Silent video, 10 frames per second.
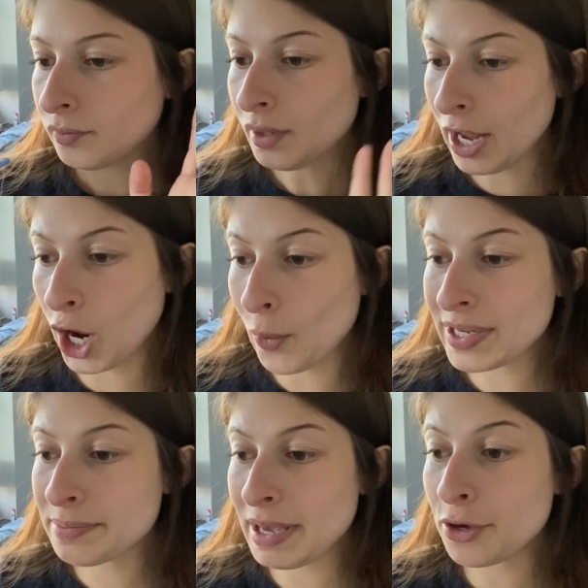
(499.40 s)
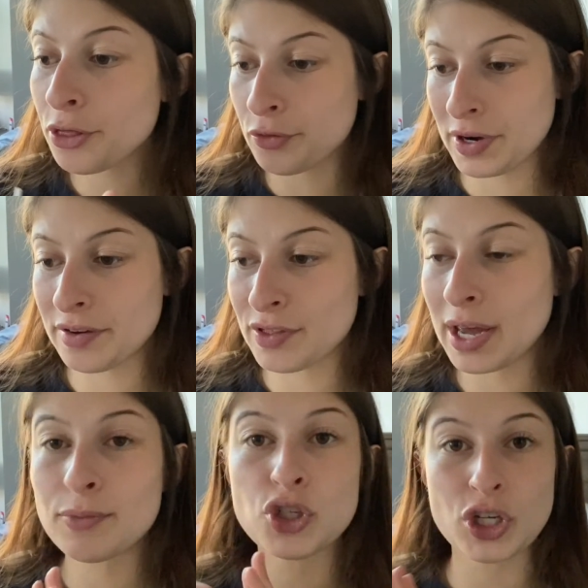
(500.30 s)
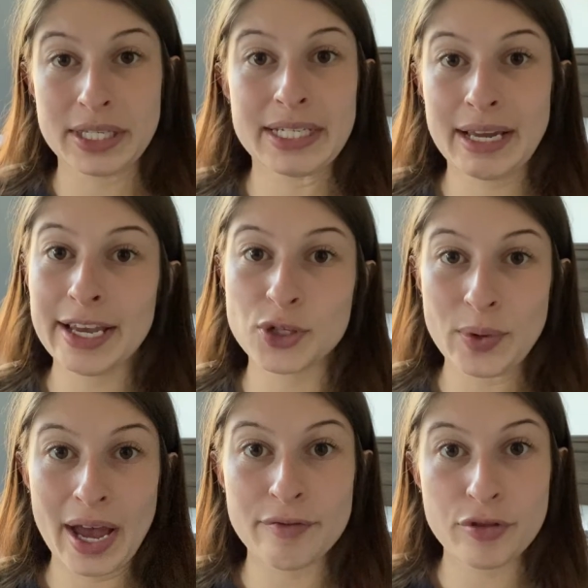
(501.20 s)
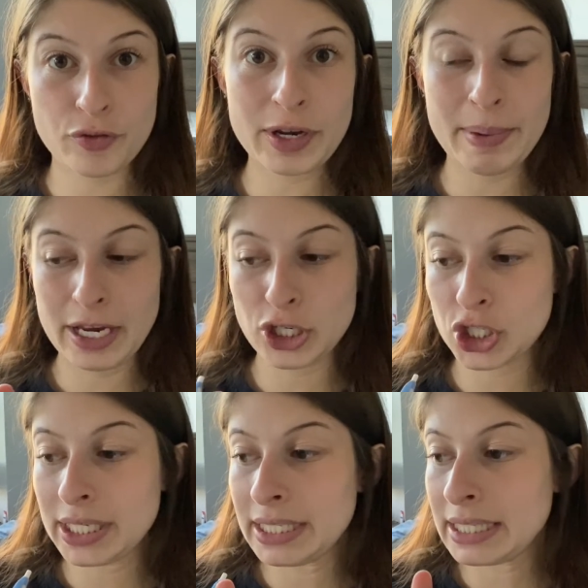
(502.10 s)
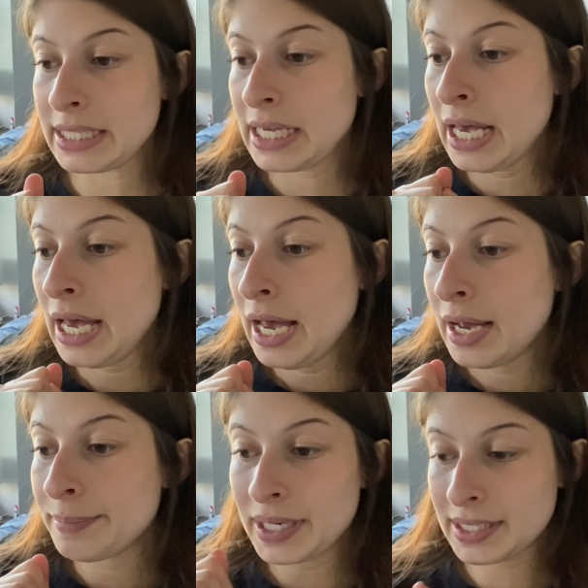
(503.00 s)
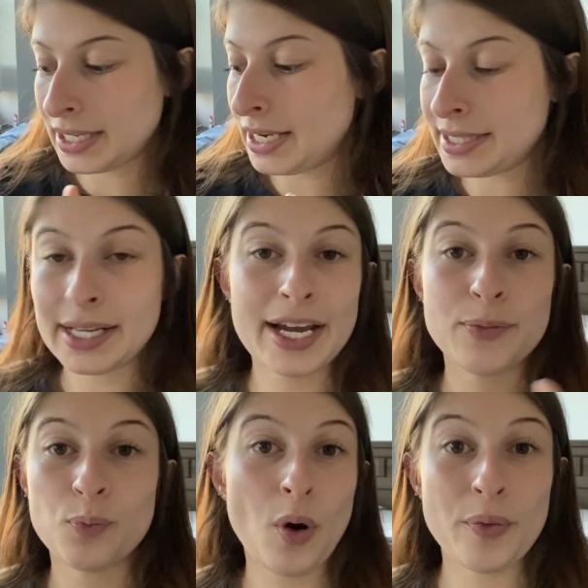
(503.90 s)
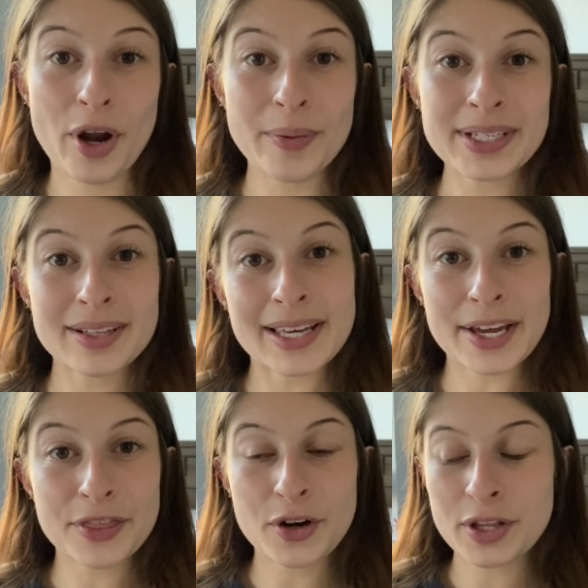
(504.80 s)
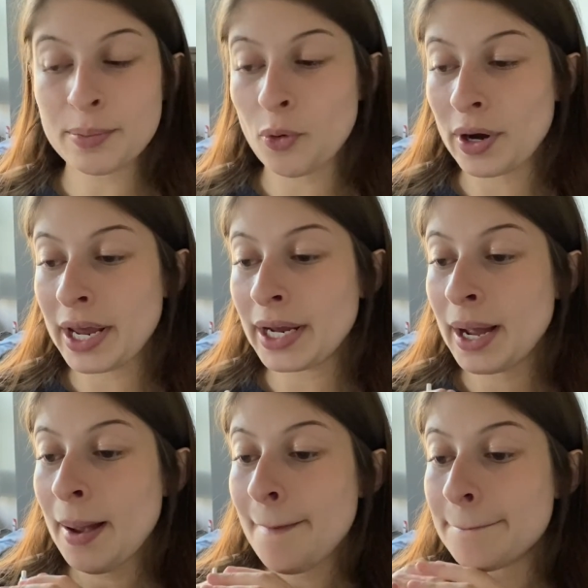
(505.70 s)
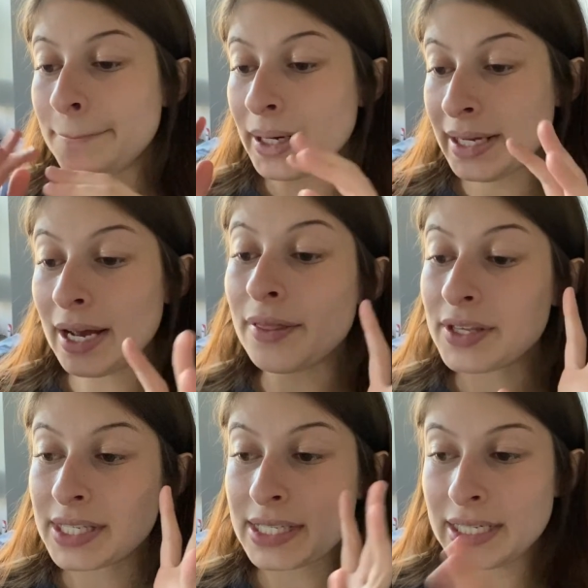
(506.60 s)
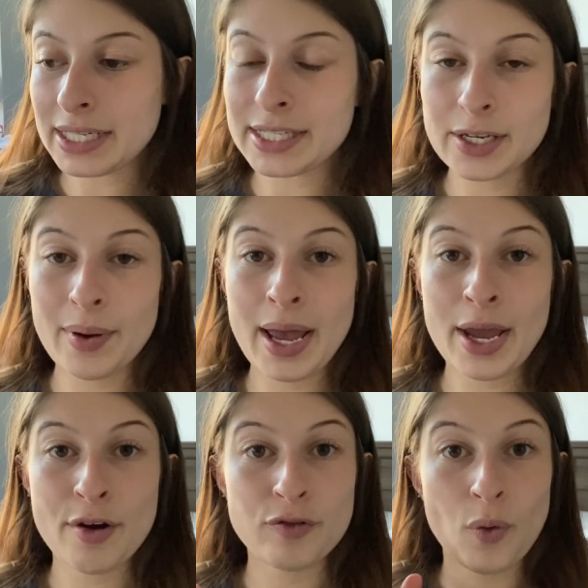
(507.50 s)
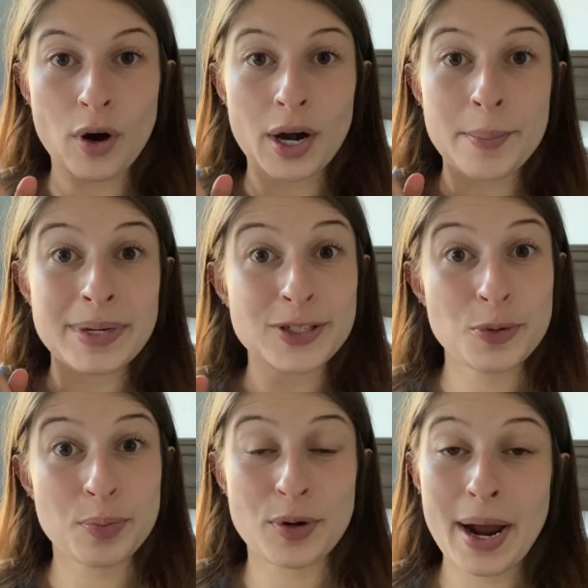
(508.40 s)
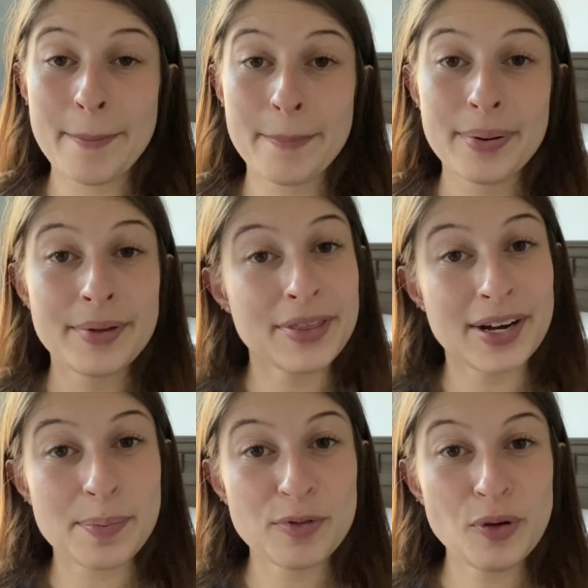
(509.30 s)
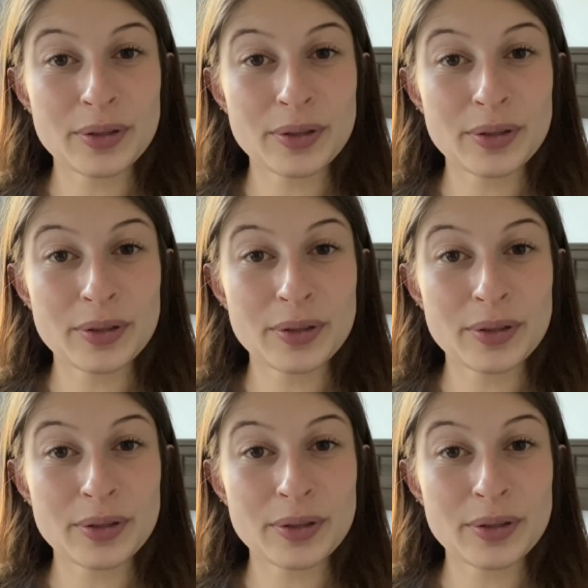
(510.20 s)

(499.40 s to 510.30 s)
I always make 3 of them just in case we have 3 patients, because like I said, I won't know until I get there in the morning. But yeah, this is an easy way for me to prep the night before.